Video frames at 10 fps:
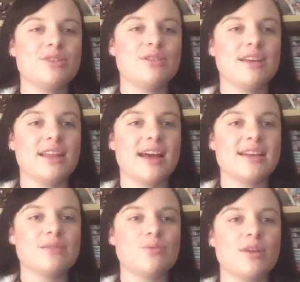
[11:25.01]
she
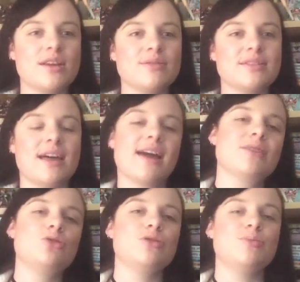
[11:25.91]
realized what it was
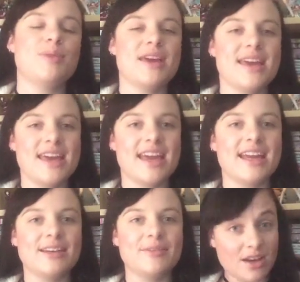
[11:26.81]
like to be
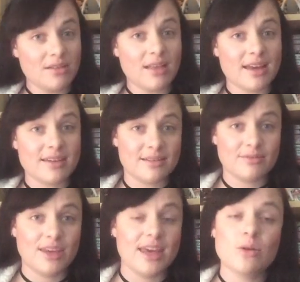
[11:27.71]
in, you know, like a
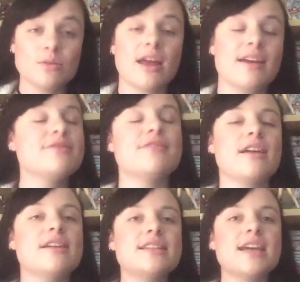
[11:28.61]
guild like
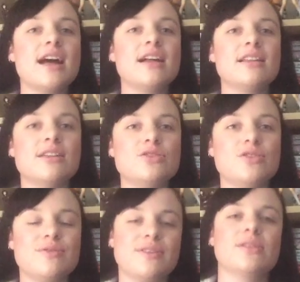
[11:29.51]
fairy tale, and
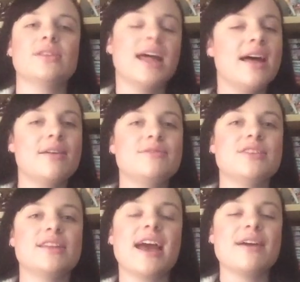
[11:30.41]
to feel loved
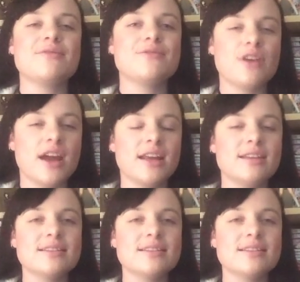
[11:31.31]
and have friends.